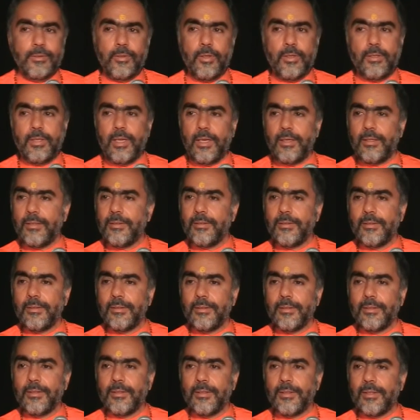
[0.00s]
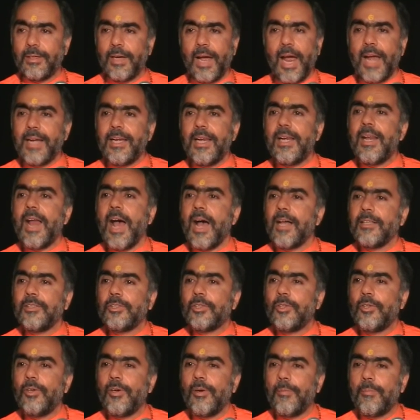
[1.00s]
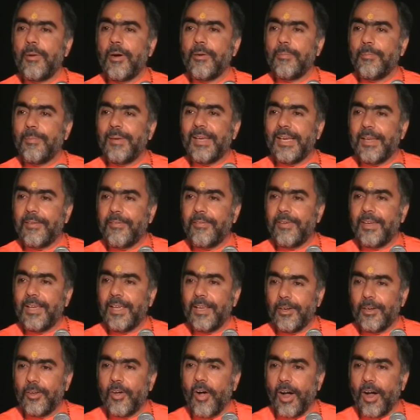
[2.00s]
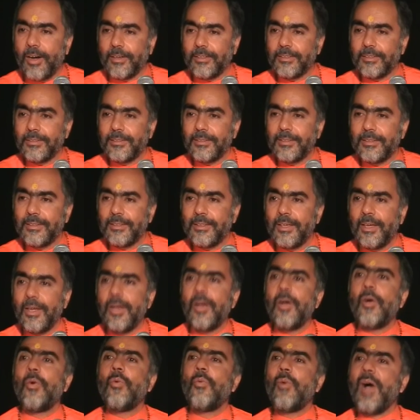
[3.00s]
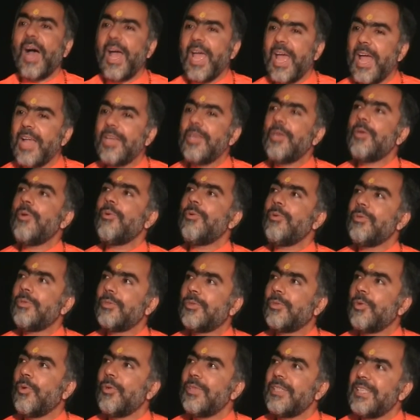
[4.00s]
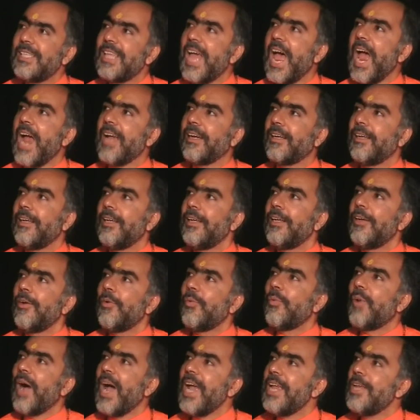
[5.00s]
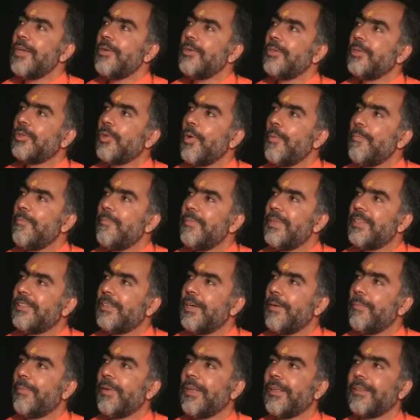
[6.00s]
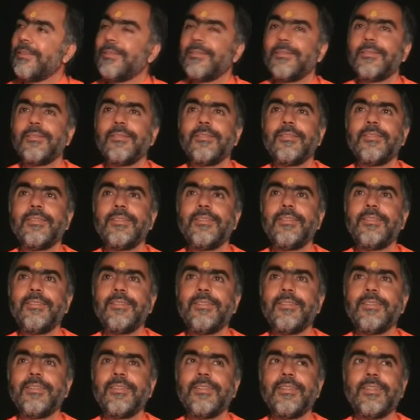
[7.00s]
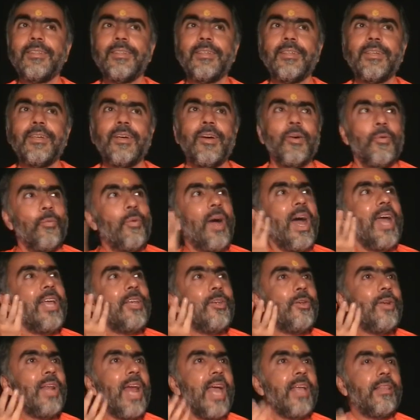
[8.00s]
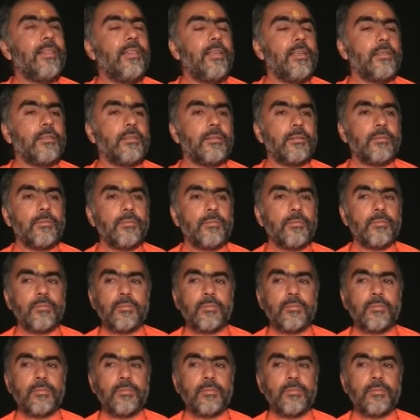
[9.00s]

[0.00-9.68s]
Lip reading: They said, I didn't ask you about believing in God. Why are you so sad? Why are you so miserable? Why are you like this?